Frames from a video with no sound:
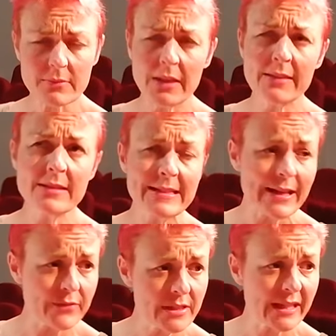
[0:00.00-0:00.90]
in the
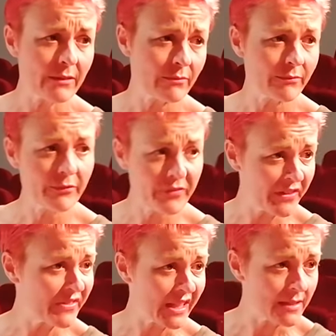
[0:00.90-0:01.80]

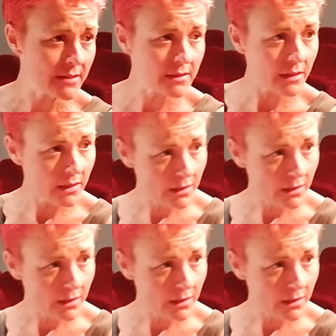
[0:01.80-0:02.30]
1750s